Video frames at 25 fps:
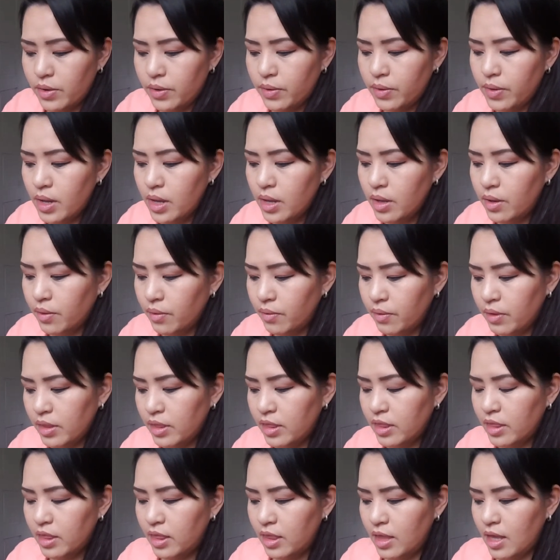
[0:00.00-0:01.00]

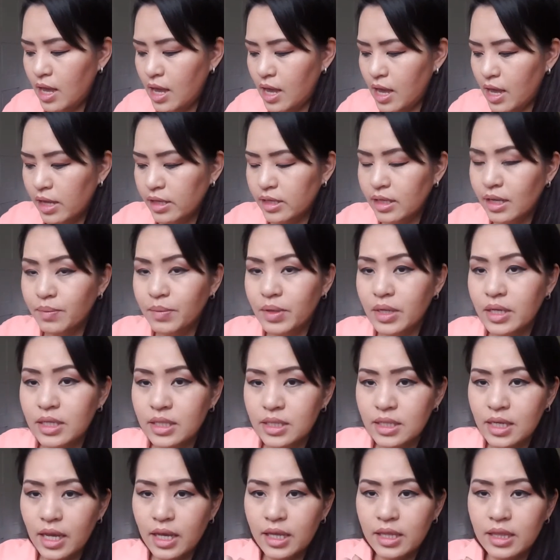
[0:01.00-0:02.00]
So with
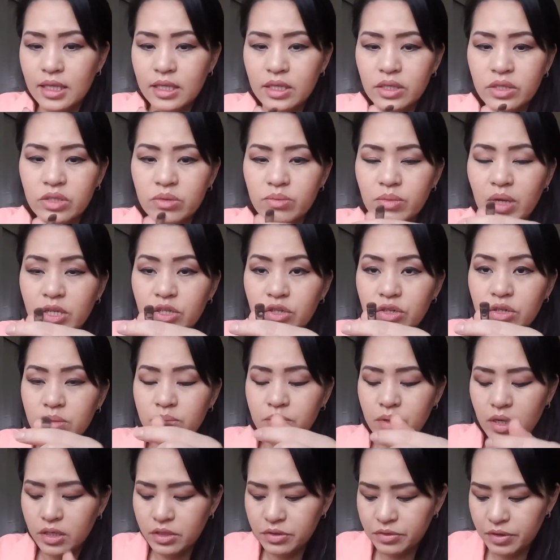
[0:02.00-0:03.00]
that, I'm going to take the
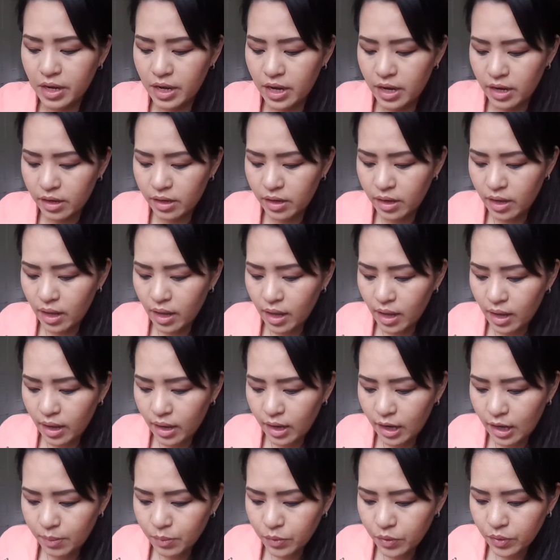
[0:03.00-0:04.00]
smudger brush right
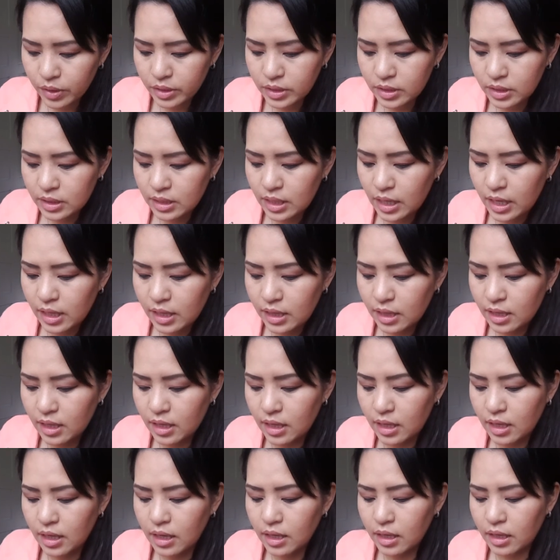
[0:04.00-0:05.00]
here and I'm going to
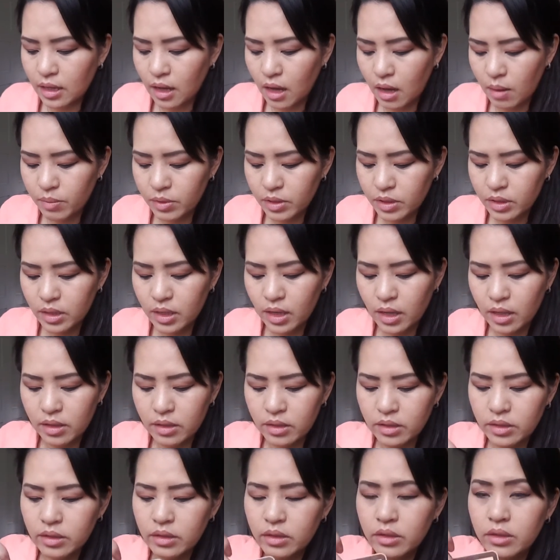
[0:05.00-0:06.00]
take the
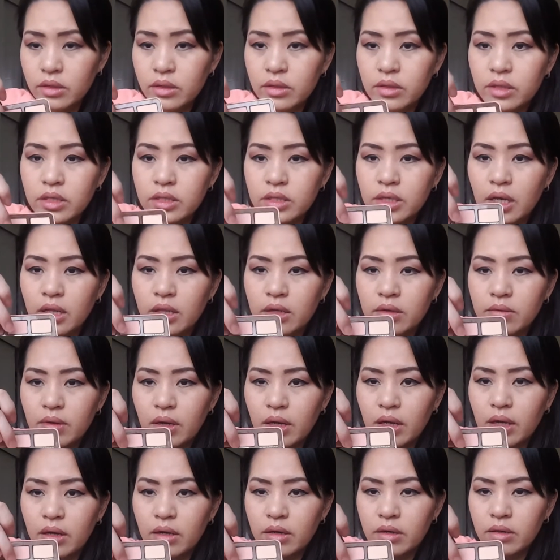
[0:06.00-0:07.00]
cobbler color,
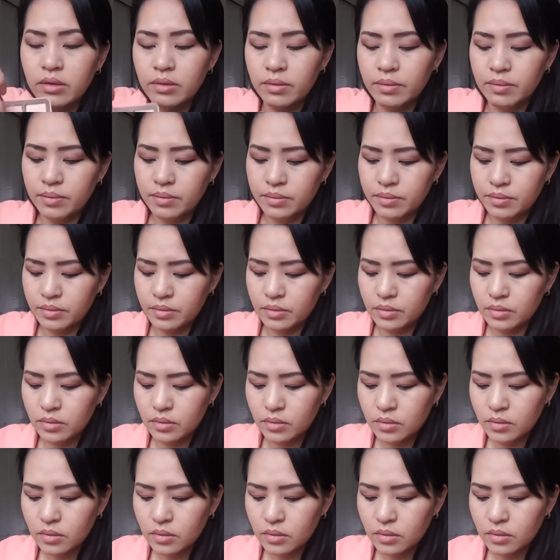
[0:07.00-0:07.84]
this color right here.